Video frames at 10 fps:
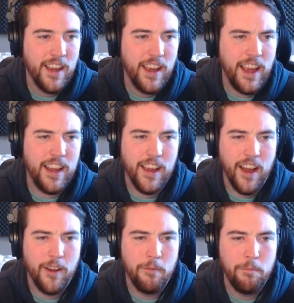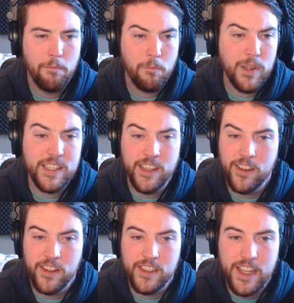Hey, uh, what's
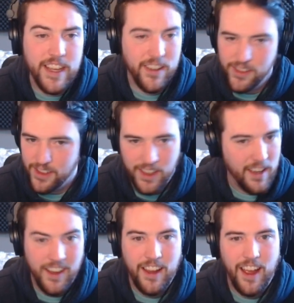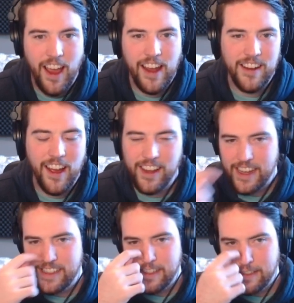your deal? And I
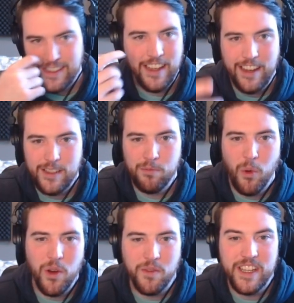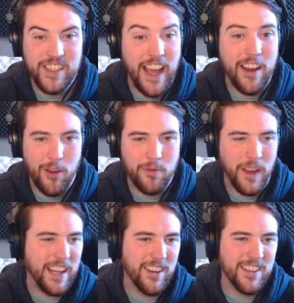guess this is it is more of the shadow
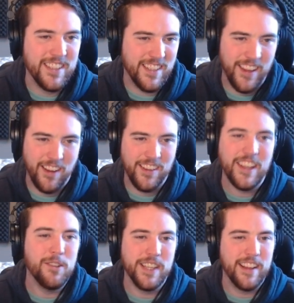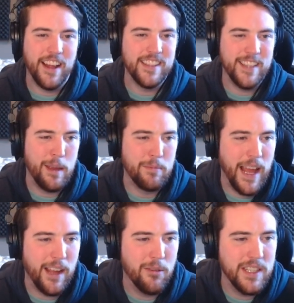figures. They're using that same
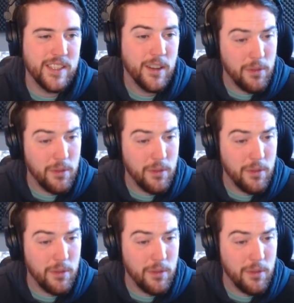language.